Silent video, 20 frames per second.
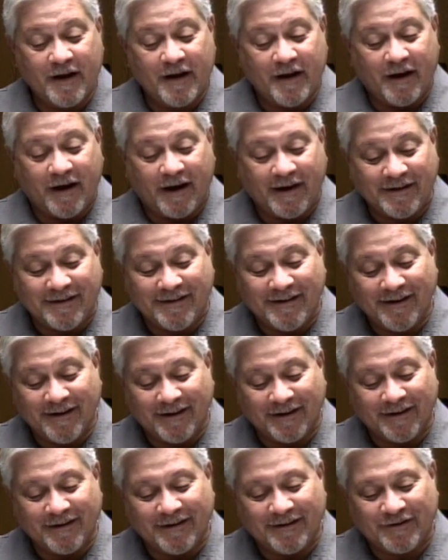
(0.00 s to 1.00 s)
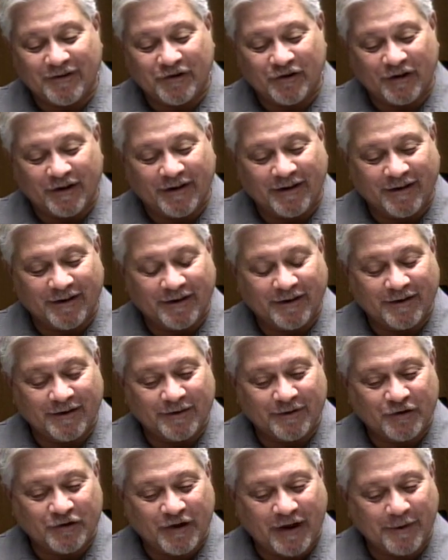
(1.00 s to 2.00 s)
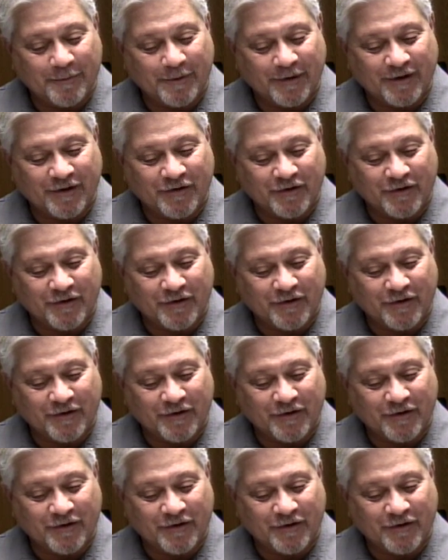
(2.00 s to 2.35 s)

I did. It's Chadwick